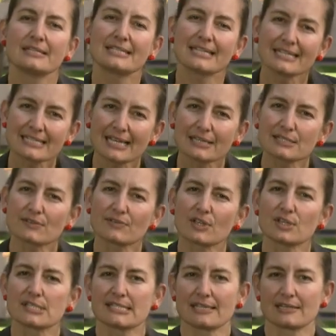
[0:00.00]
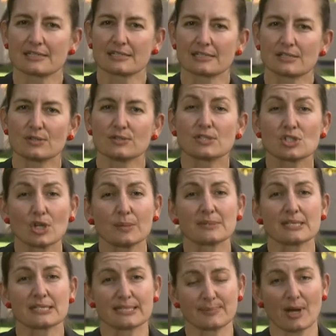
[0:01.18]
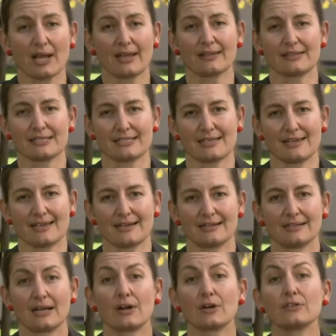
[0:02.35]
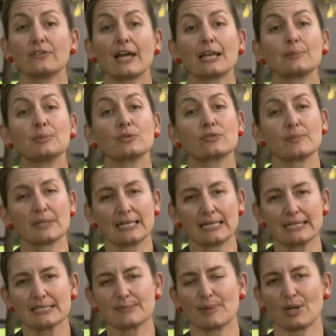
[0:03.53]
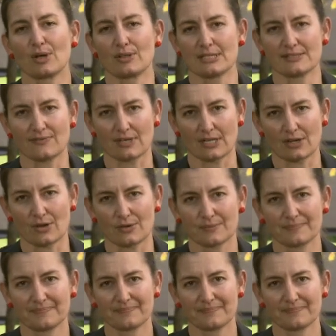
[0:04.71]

Details of those senators whose terms expire this year are available from the links below this video.